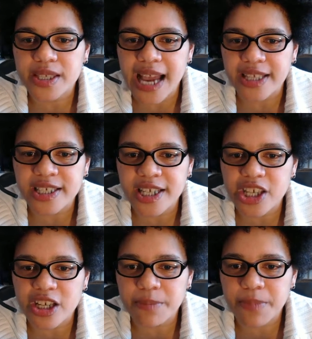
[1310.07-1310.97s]

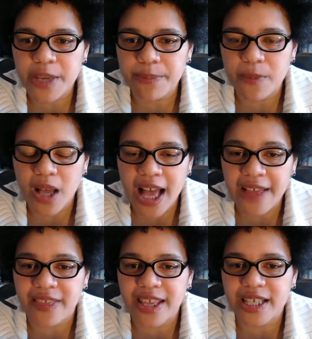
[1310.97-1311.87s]
talented young people,
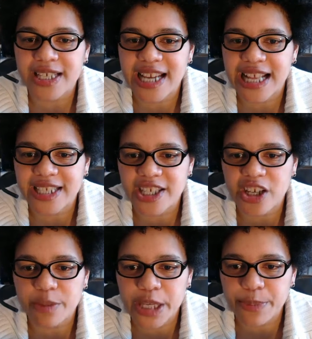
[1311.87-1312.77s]
athletically talented
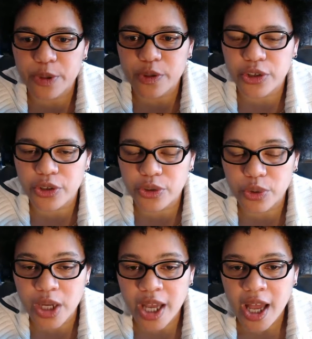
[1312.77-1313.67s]
young people
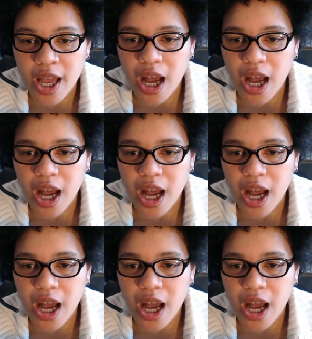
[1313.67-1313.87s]
to